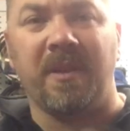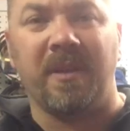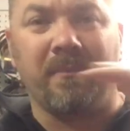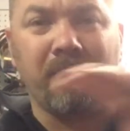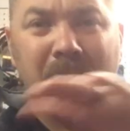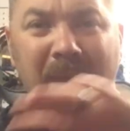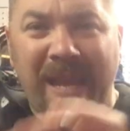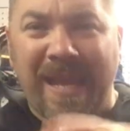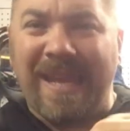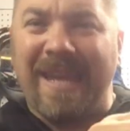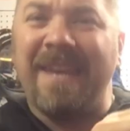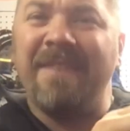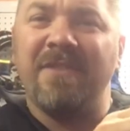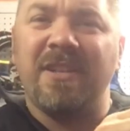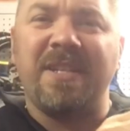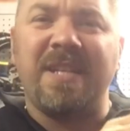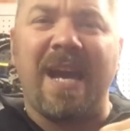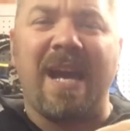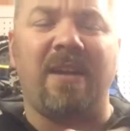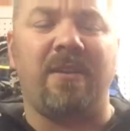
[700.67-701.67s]
to make it
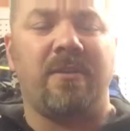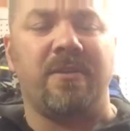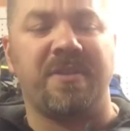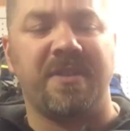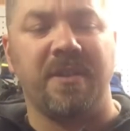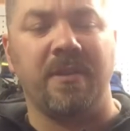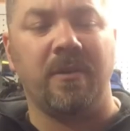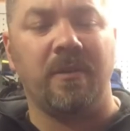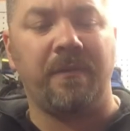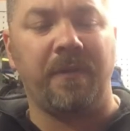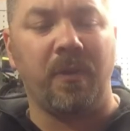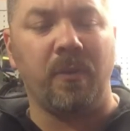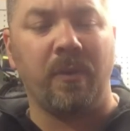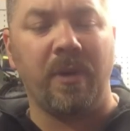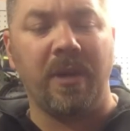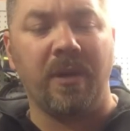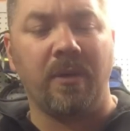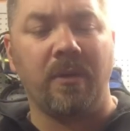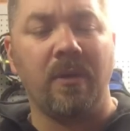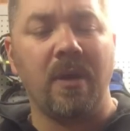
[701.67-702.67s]
even tighter seal, if you
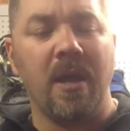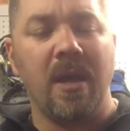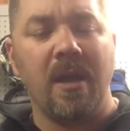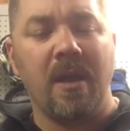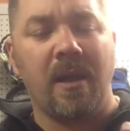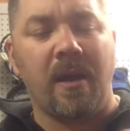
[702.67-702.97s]
will.